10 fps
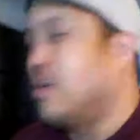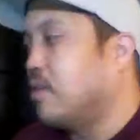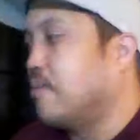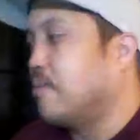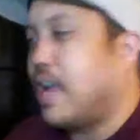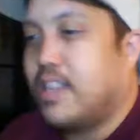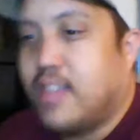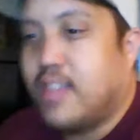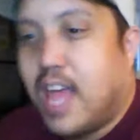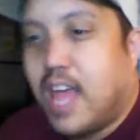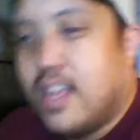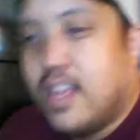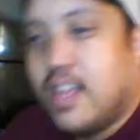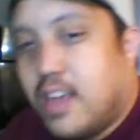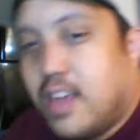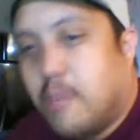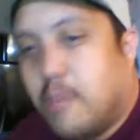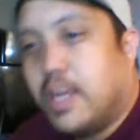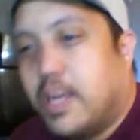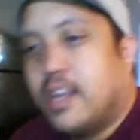back to that, I
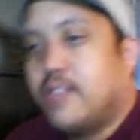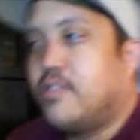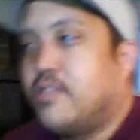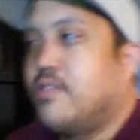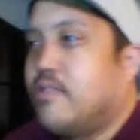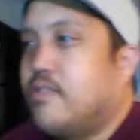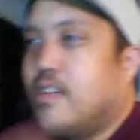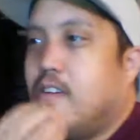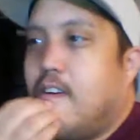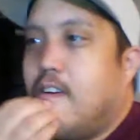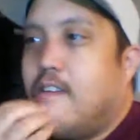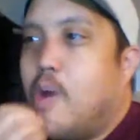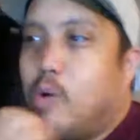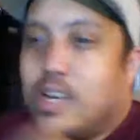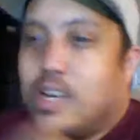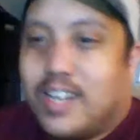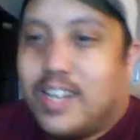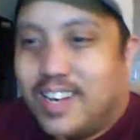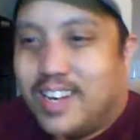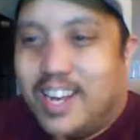mean, it's no one
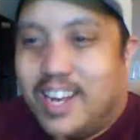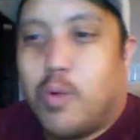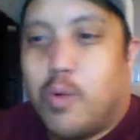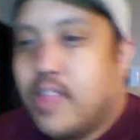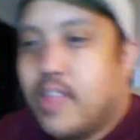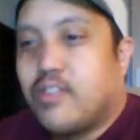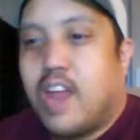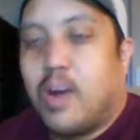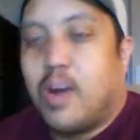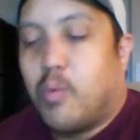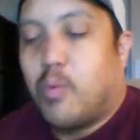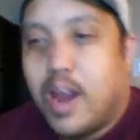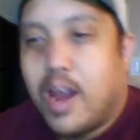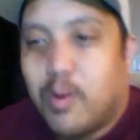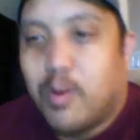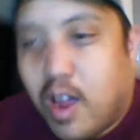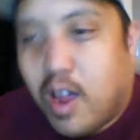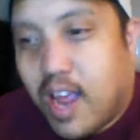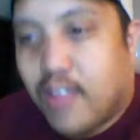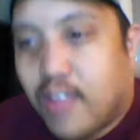either way. There's not a right or wrong
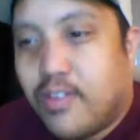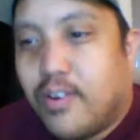answer.